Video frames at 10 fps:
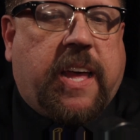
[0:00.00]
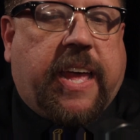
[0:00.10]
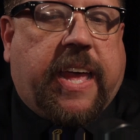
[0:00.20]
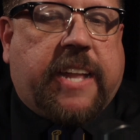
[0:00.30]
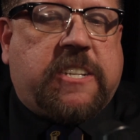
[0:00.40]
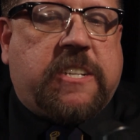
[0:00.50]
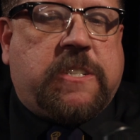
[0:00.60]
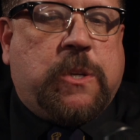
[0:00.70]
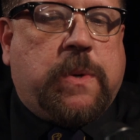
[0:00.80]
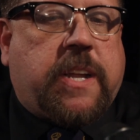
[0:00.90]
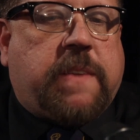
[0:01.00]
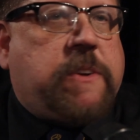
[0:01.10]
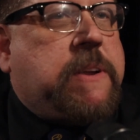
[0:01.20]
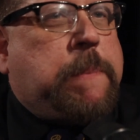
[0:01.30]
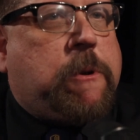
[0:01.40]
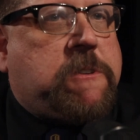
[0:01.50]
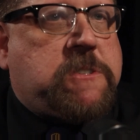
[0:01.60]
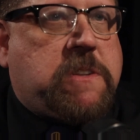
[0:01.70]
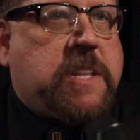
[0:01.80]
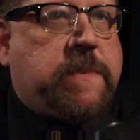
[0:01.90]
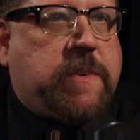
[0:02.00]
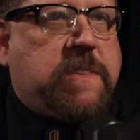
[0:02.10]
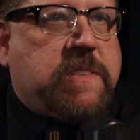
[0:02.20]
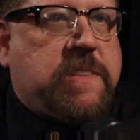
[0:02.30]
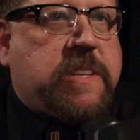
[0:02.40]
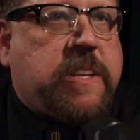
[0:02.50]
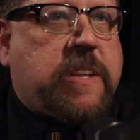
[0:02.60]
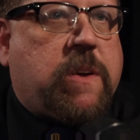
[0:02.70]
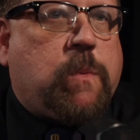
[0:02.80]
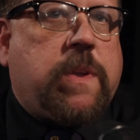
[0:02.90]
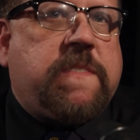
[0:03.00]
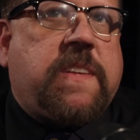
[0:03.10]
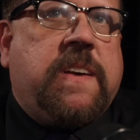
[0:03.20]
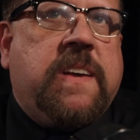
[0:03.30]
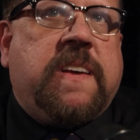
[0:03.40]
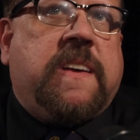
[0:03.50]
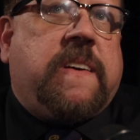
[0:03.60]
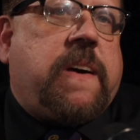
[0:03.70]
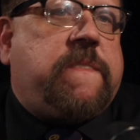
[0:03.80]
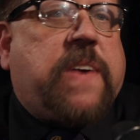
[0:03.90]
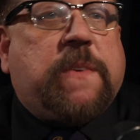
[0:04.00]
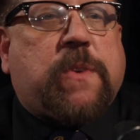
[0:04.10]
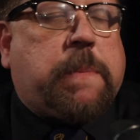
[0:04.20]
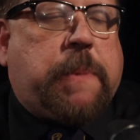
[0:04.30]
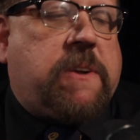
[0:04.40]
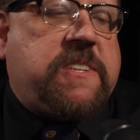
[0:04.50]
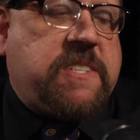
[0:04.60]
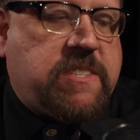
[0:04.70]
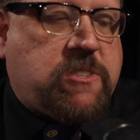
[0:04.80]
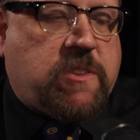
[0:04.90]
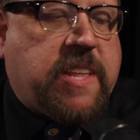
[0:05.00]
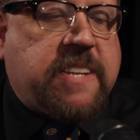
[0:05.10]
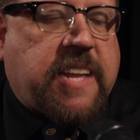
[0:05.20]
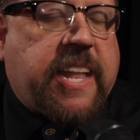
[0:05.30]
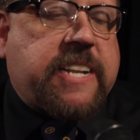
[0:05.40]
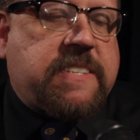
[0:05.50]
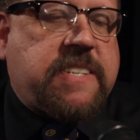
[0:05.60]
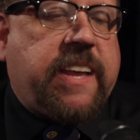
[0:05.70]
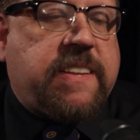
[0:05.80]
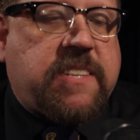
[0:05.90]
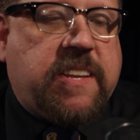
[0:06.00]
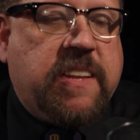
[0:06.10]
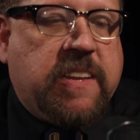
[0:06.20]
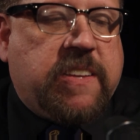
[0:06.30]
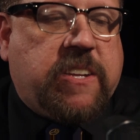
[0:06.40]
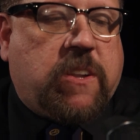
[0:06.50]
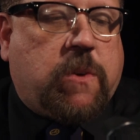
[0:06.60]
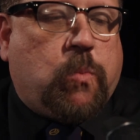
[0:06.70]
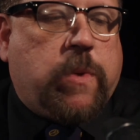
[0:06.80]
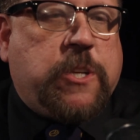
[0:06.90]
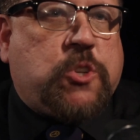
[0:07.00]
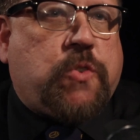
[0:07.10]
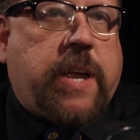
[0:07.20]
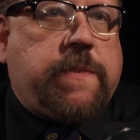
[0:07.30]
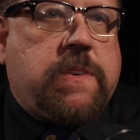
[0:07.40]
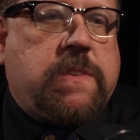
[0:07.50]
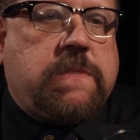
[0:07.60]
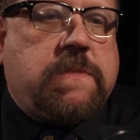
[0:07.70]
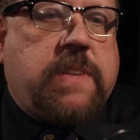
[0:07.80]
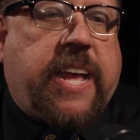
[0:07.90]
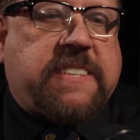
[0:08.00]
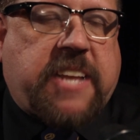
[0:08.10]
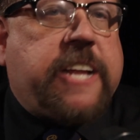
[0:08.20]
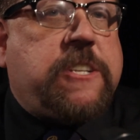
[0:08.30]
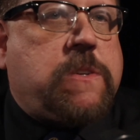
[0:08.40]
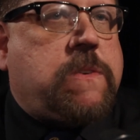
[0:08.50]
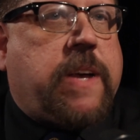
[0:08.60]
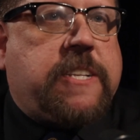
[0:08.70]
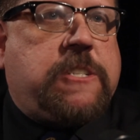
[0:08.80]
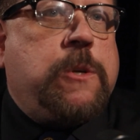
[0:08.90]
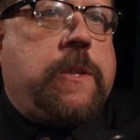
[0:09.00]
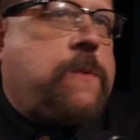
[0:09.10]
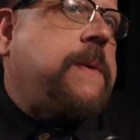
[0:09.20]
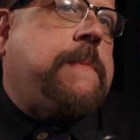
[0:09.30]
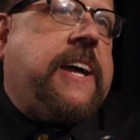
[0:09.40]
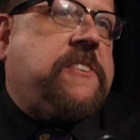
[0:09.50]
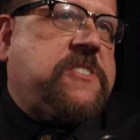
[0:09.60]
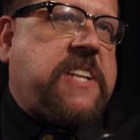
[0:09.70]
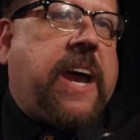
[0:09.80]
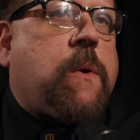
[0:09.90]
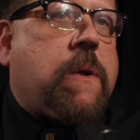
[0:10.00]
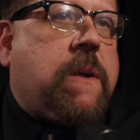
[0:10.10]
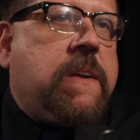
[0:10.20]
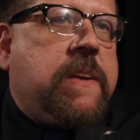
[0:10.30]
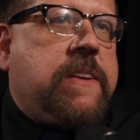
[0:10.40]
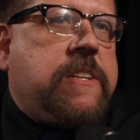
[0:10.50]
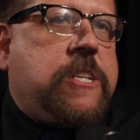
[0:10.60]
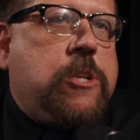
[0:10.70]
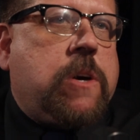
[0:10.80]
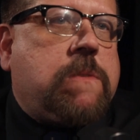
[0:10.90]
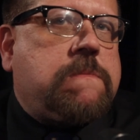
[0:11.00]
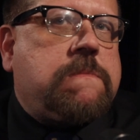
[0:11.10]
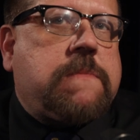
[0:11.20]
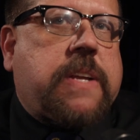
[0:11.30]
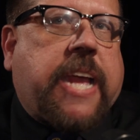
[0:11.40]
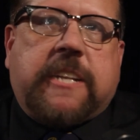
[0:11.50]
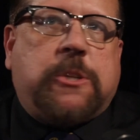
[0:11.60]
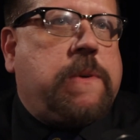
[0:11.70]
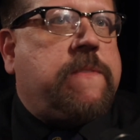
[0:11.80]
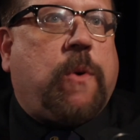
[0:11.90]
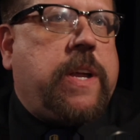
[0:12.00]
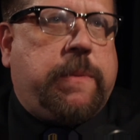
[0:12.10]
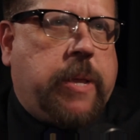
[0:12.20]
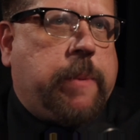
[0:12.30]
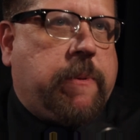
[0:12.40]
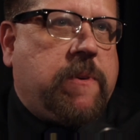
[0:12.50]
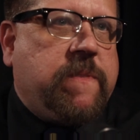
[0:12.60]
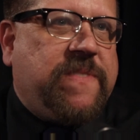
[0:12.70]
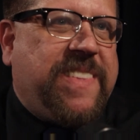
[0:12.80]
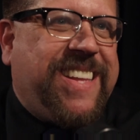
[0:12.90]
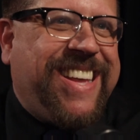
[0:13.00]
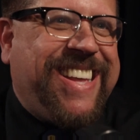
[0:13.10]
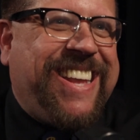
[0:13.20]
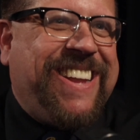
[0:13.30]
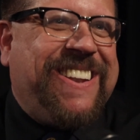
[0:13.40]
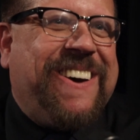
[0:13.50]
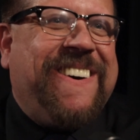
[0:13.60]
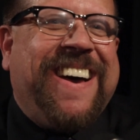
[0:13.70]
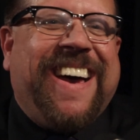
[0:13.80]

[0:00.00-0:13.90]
and to do it on a very personal level. One of the favorite comparisons or things I like to say is that, when you travel as I do at 2 to 3 miles an hour, you don't get to avoid people. You know,